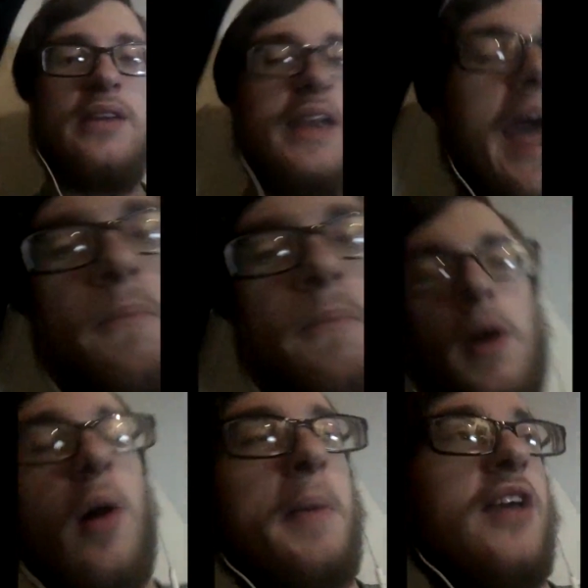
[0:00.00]
yeah,
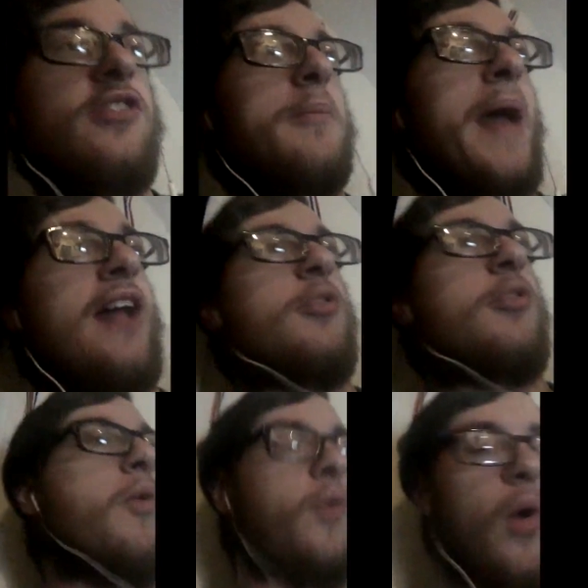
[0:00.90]
amazing
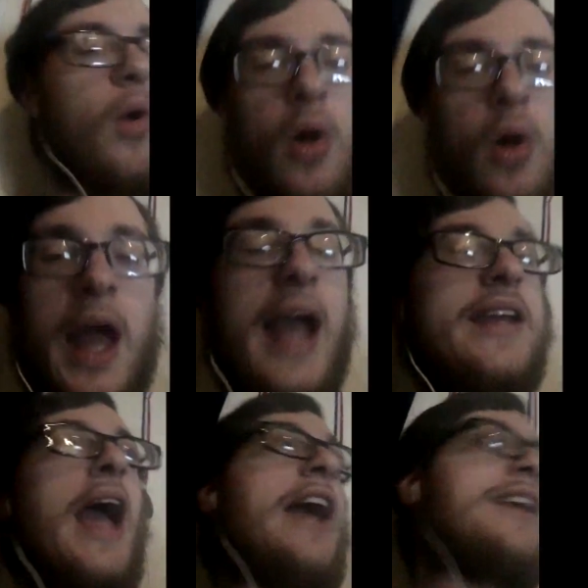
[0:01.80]
matchup overall.
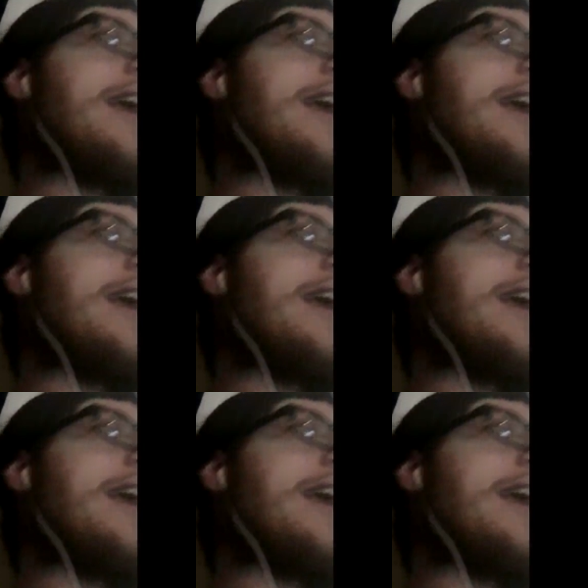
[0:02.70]
I